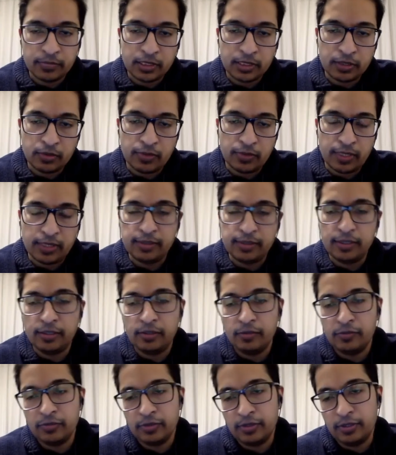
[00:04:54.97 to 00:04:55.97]
All right. Thank
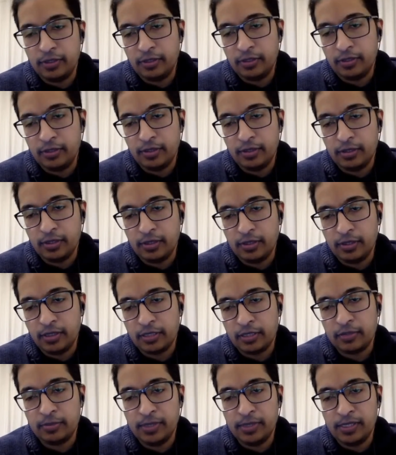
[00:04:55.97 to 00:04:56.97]
you for the
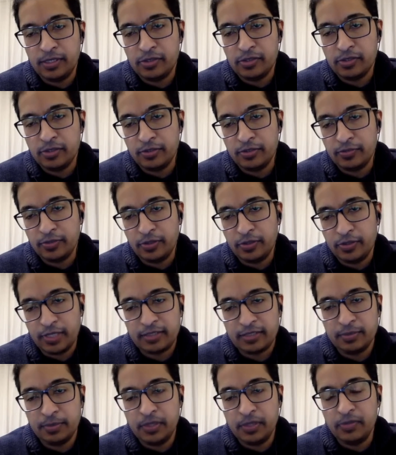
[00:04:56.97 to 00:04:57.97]
explanation of your
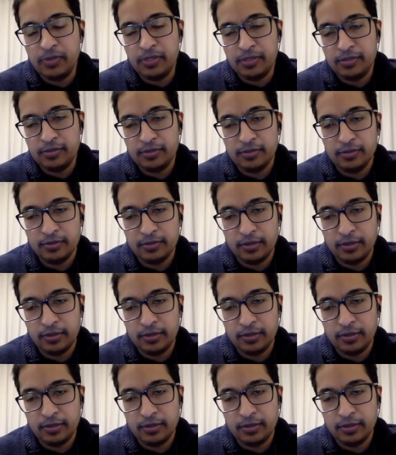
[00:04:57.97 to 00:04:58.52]
experience